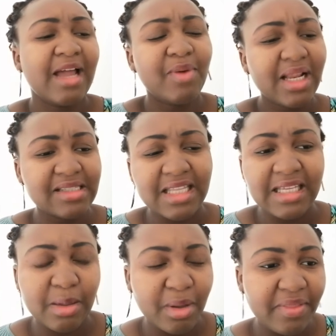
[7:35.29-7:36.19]
And while I was
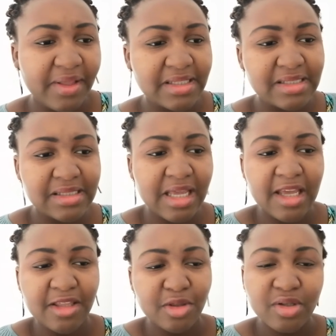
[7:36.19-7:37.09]
thinking about that,
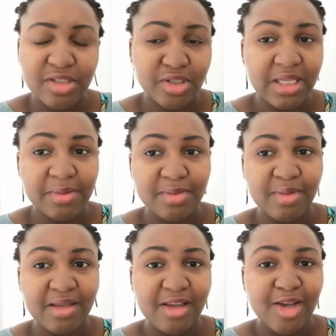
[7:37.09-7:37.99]
a thought just came to
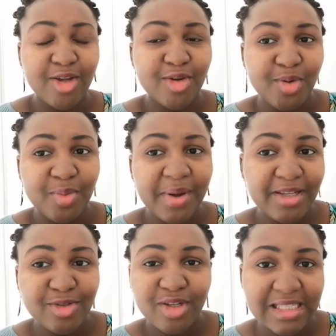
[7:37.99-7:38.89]
me. You know,
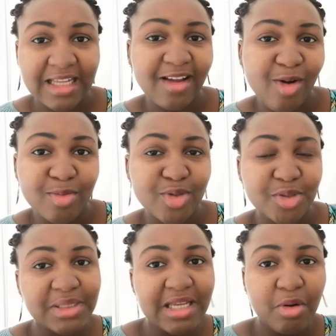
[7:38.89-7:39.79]
when thoughts like that come to
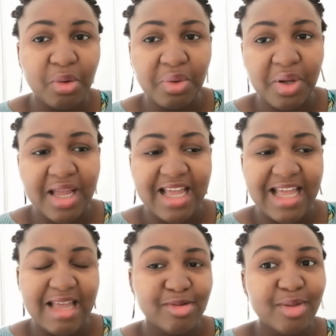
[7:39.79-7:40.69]
us, we say,
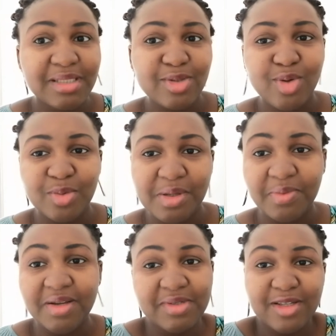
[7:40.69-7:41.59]
something told me.
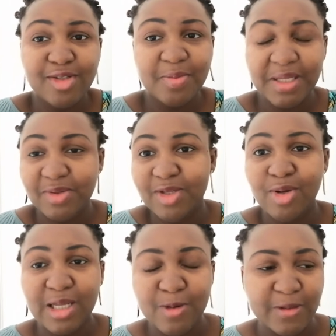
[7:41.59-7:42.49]
But it was not something, it was the
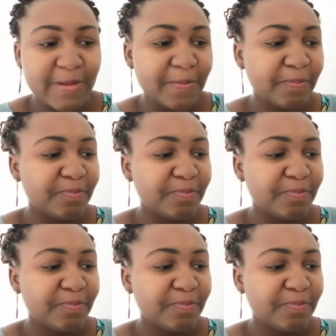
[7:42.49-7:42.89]
Holy Ghost.